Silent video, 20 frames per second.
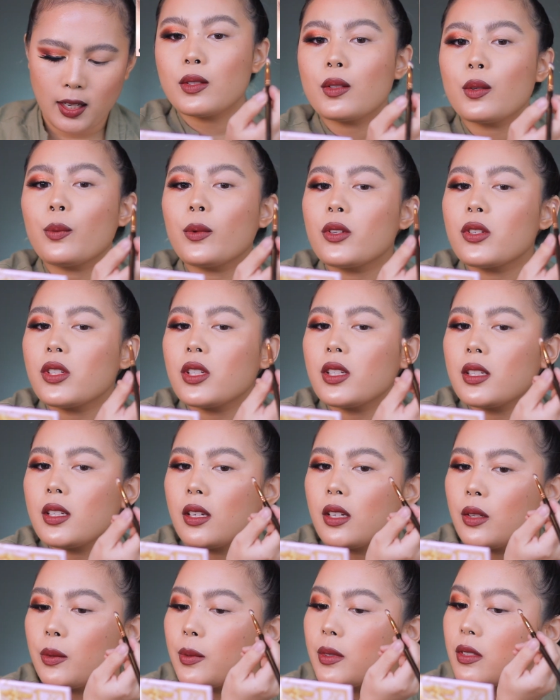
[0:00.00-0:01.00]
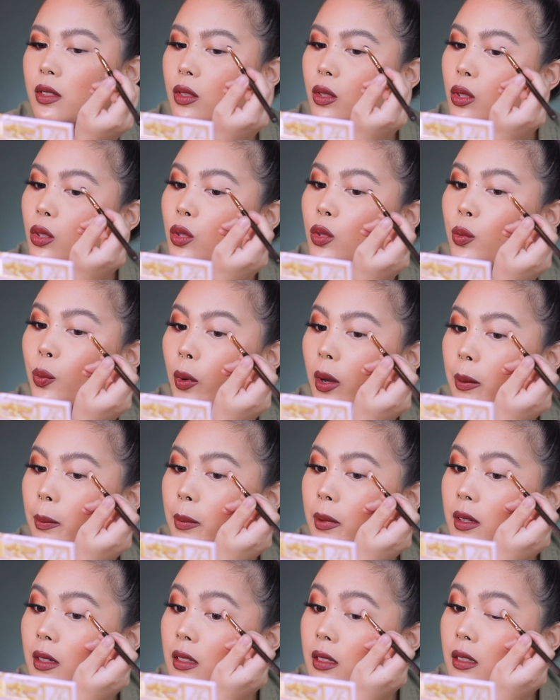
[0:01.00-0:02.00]
So what she did was
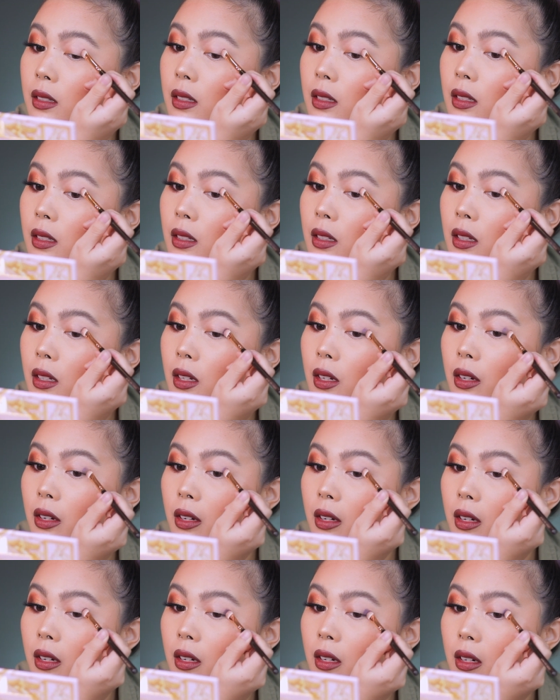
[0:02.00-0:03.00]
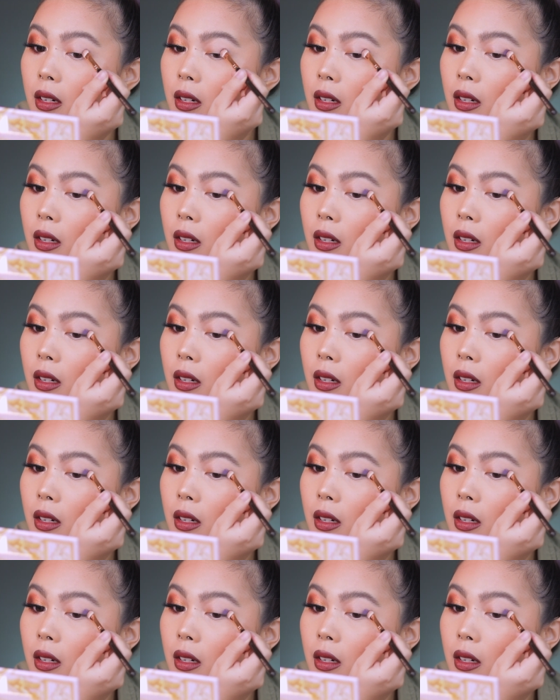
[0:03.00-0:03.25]
swipe it here.